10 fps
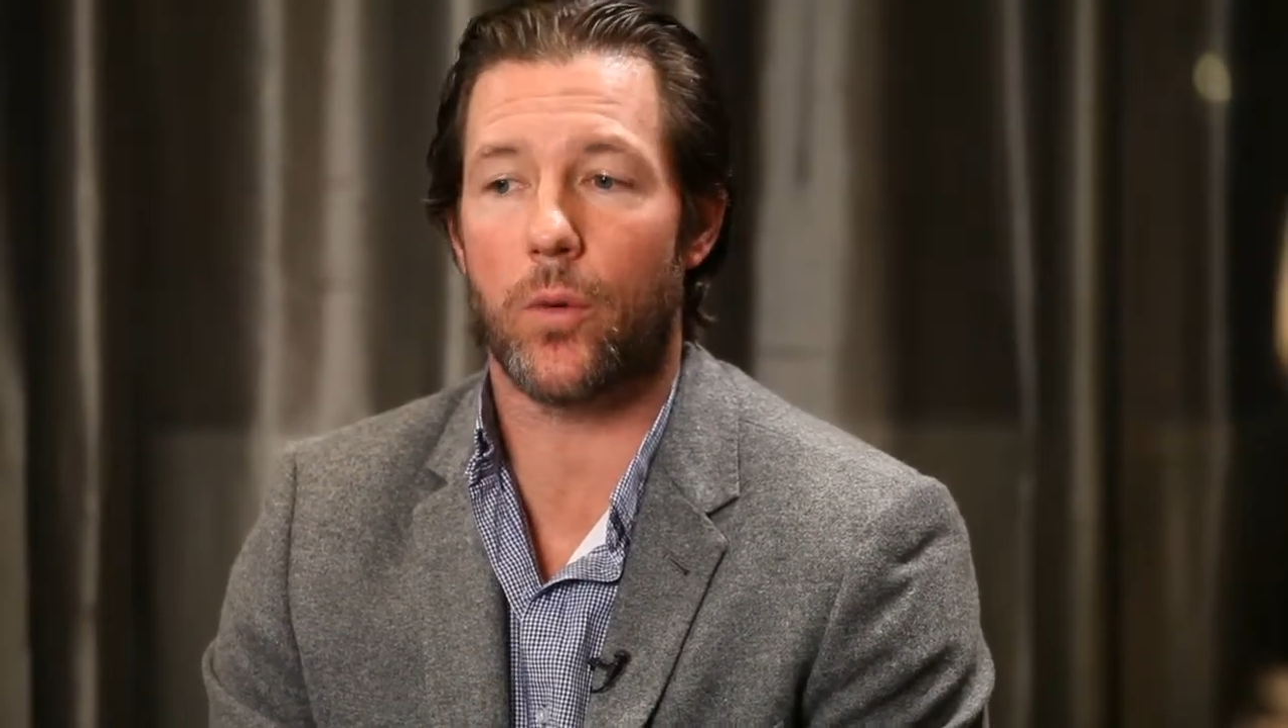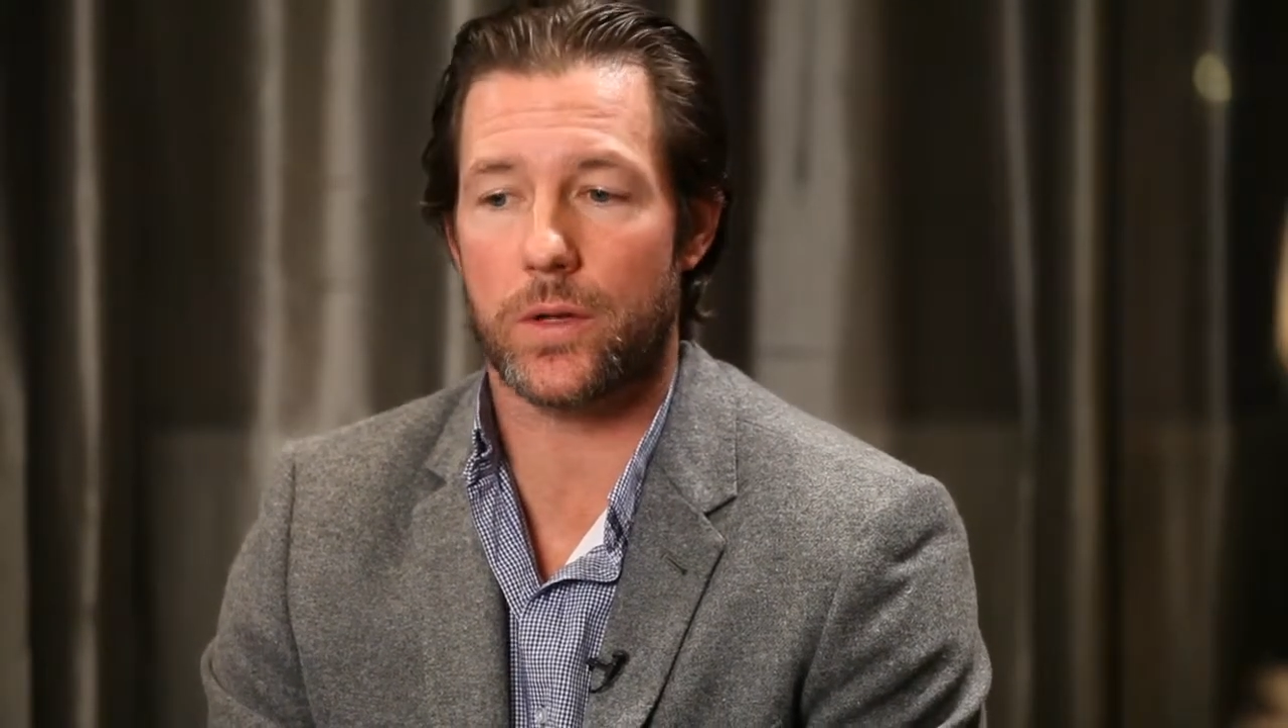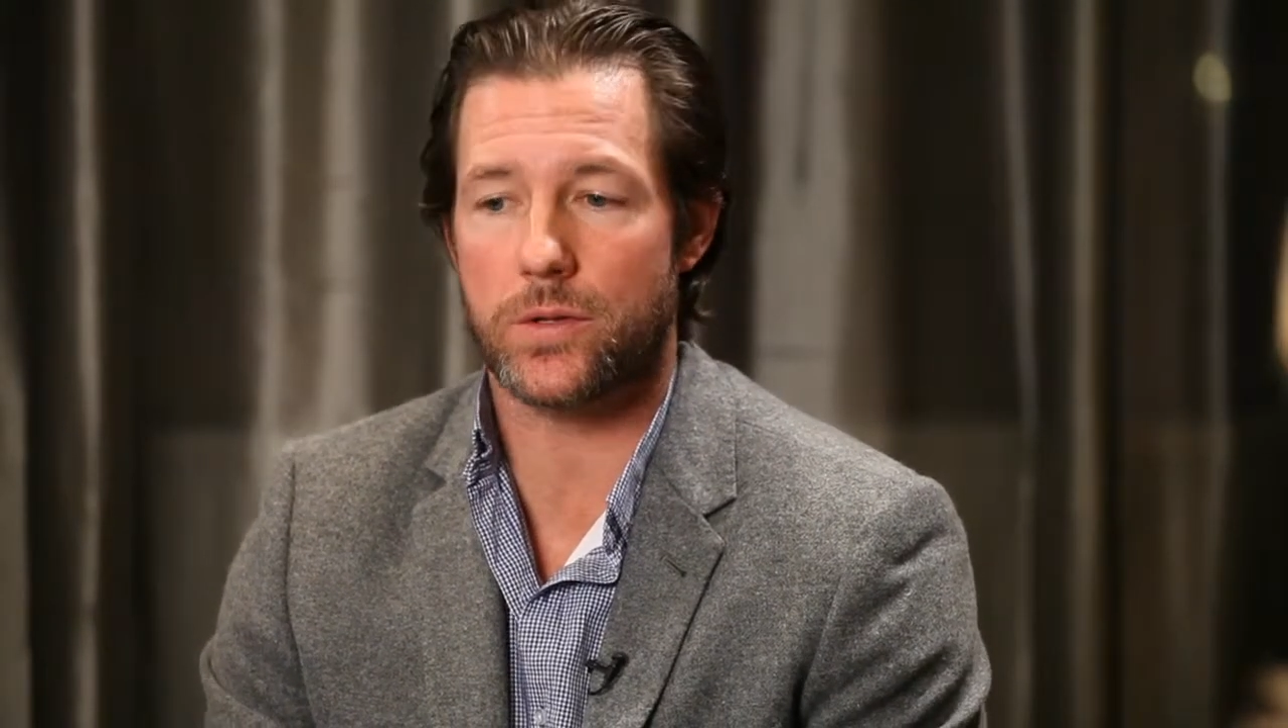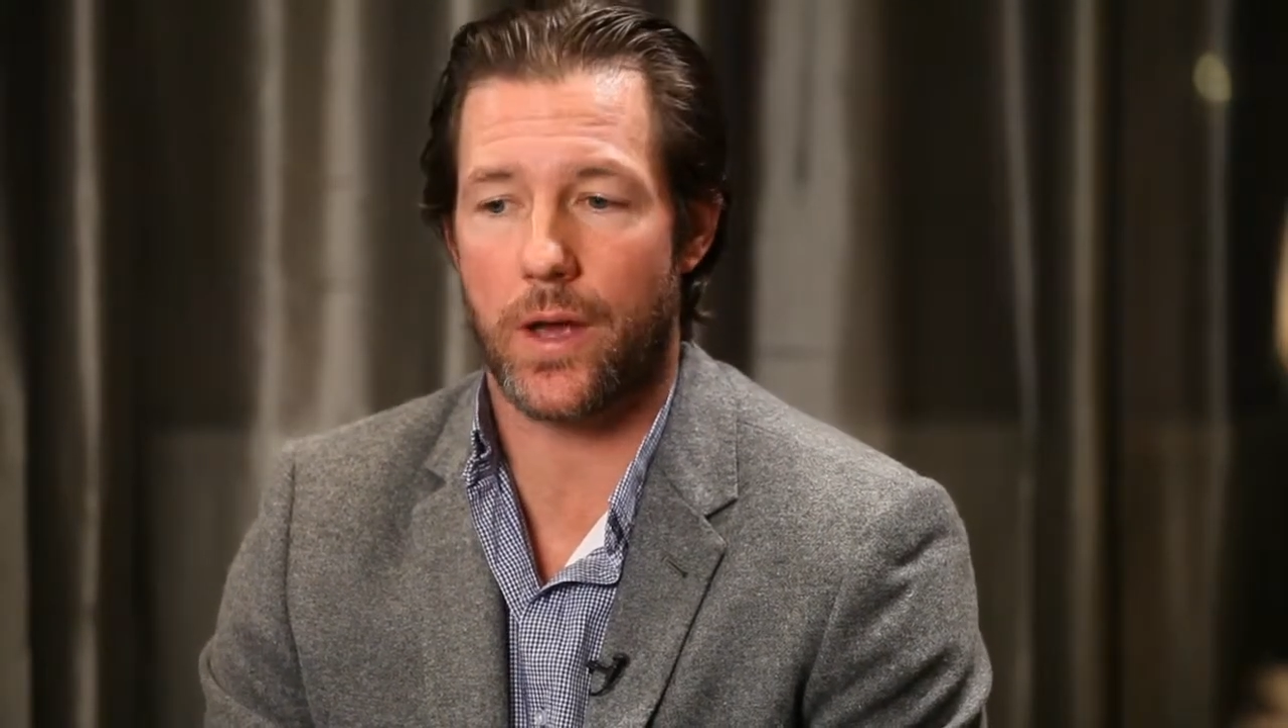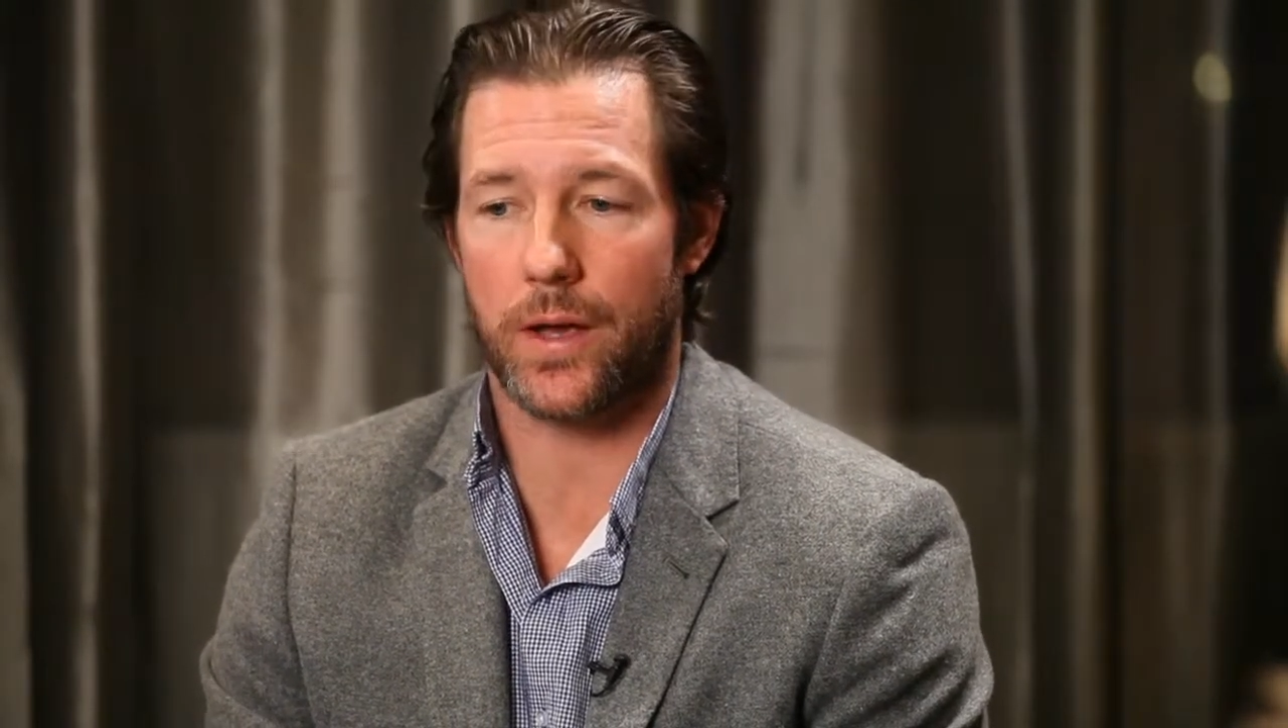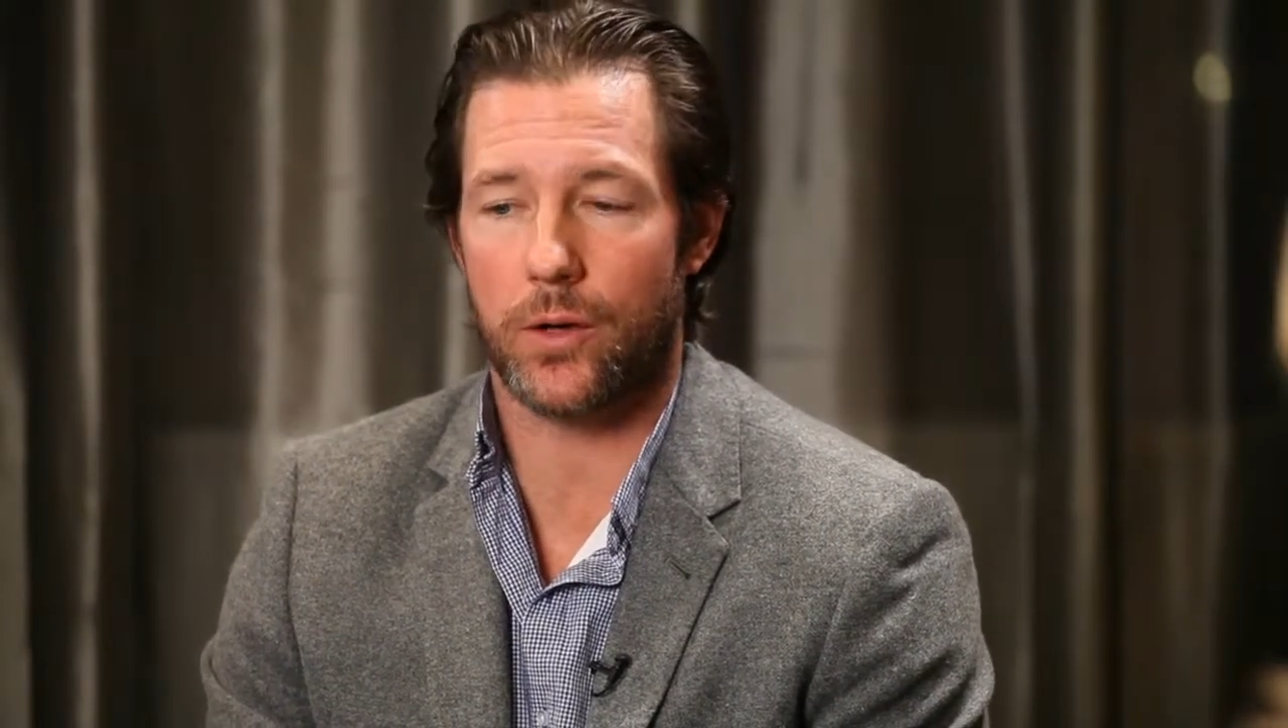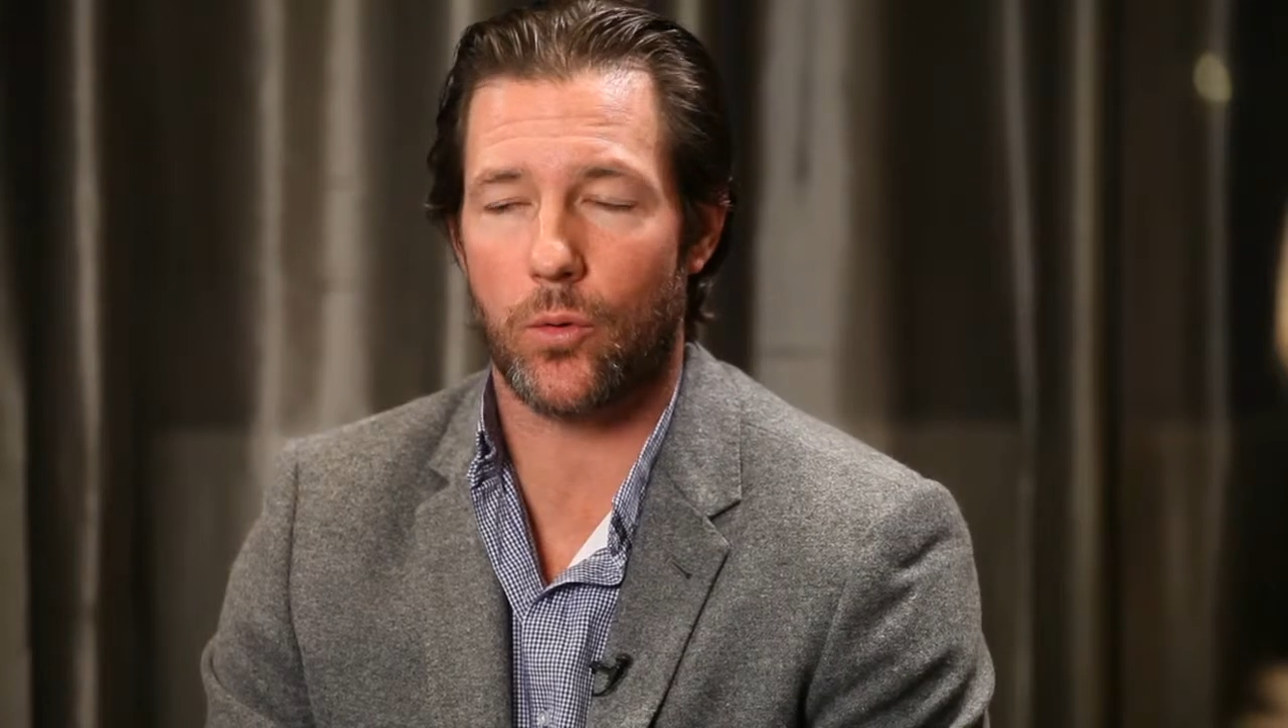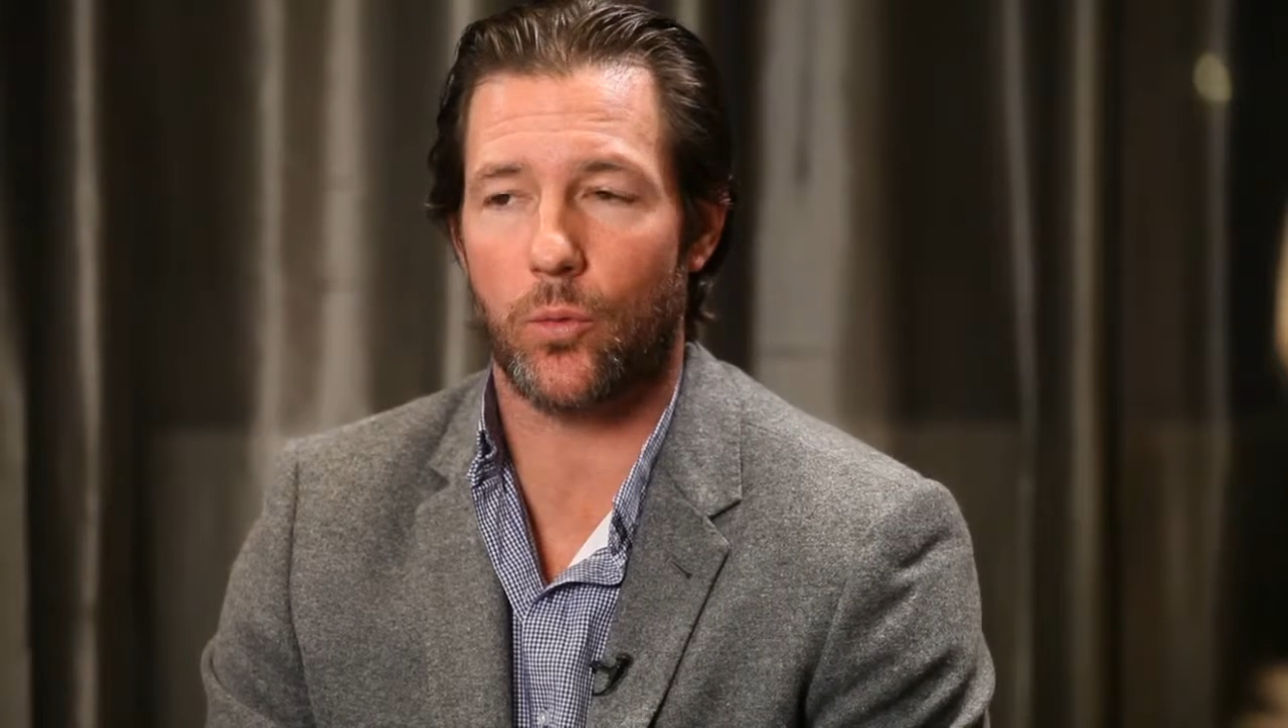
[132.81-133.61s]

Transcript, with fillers: what it's like